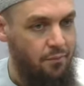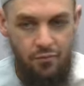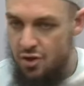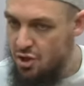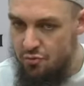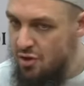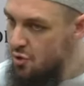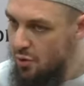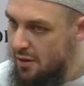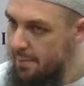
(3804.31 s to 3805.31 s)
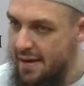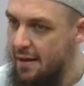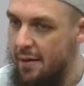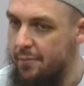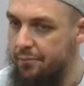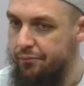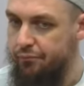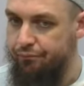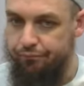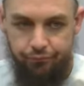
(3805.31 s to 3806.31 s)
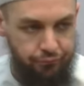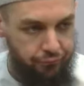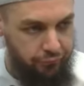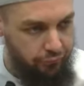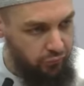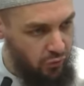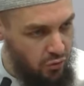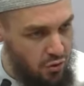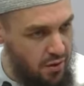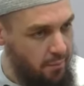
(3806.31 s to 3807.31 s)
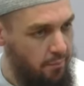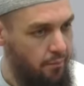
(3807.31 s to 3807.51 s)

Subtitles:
Just read Surah Al-Bayyinah to them.